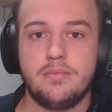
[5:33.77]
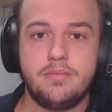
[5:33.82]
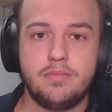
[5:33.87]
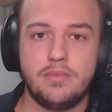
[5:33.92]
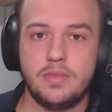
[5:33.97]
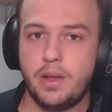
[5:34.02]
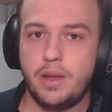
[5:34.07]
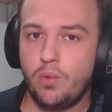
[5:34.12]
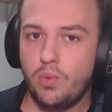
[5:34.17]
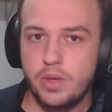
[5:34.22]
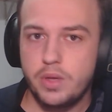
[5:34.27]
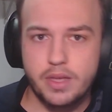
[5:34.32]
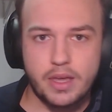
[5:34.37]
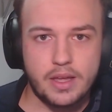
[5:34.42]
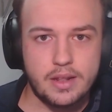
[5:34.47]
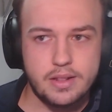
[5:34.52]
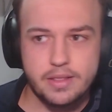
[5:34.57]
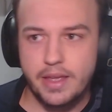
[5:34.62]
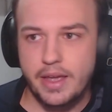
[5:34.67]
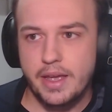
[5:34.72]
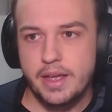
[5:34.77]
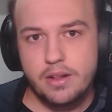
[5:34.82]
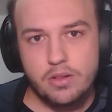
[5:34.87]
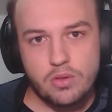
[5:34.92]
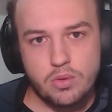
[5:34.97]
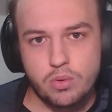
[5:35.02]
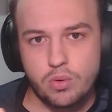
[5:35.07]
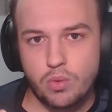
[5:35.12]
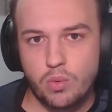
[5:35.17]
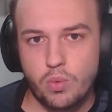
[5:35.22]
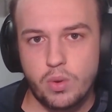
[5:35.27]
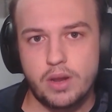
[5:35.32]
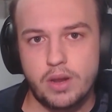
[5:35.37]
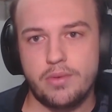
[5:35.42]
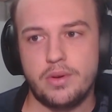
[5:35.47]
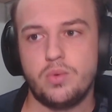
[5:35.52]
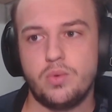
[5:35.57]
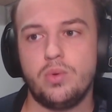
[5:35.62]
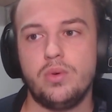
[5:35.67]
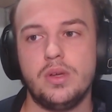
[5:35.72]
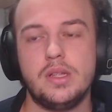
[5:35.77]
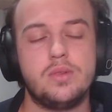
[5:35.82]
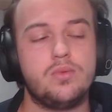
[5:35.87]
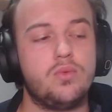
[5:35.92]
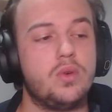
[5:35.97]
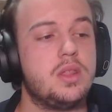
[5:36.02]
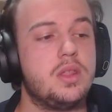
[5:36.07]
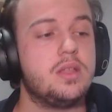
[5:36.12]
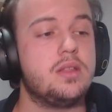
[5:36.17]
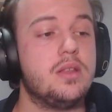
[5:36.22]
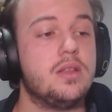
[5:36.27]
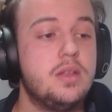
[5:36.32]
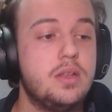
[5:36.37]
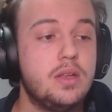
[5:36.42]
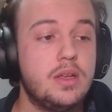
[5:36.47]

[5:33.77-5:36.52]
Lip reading: that we can then do whatever we want with it.